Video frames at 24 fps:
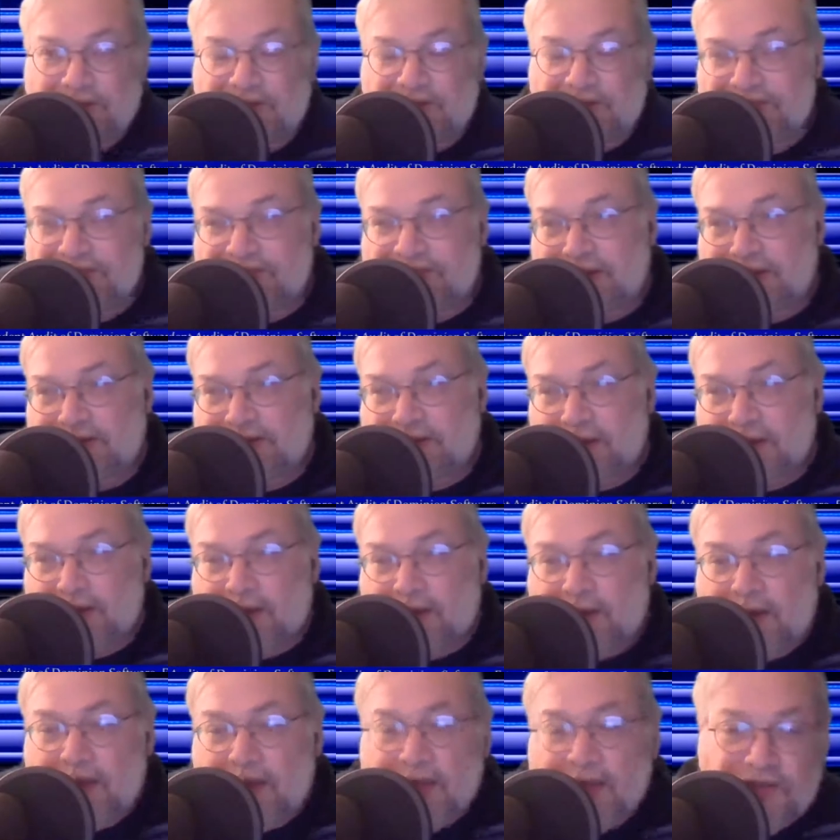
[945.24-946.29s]
said,
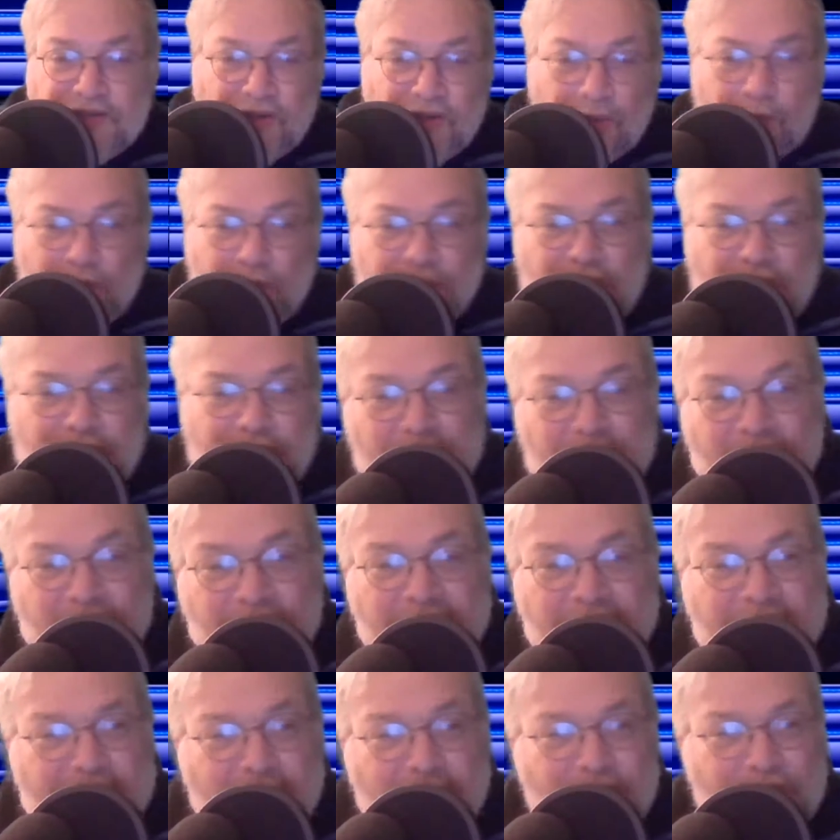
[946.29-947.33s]
and you will
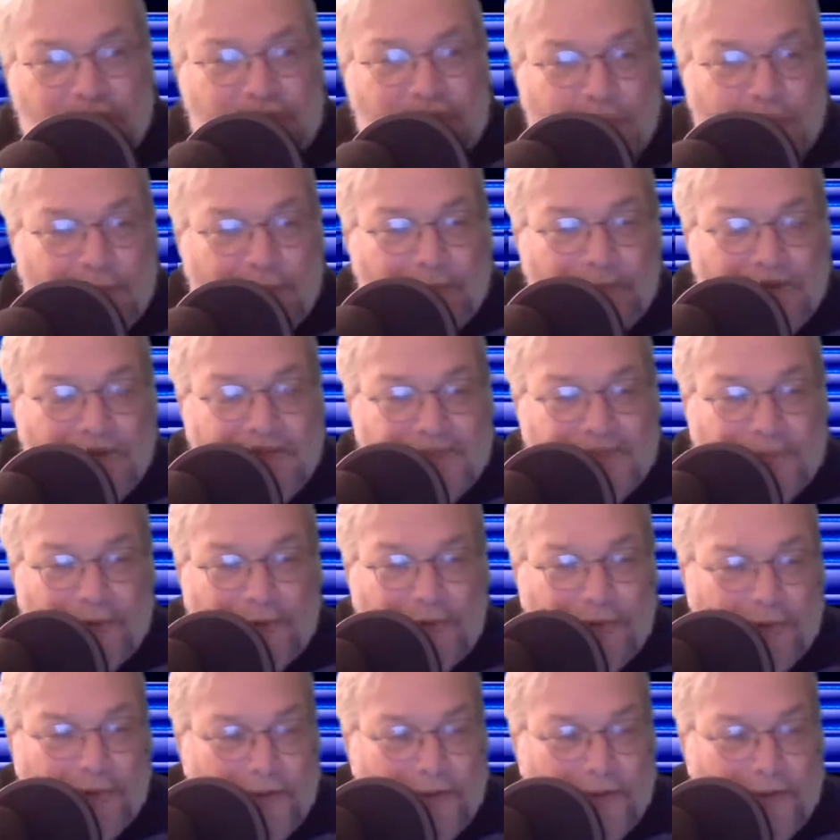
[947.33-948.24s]
communicate with your principal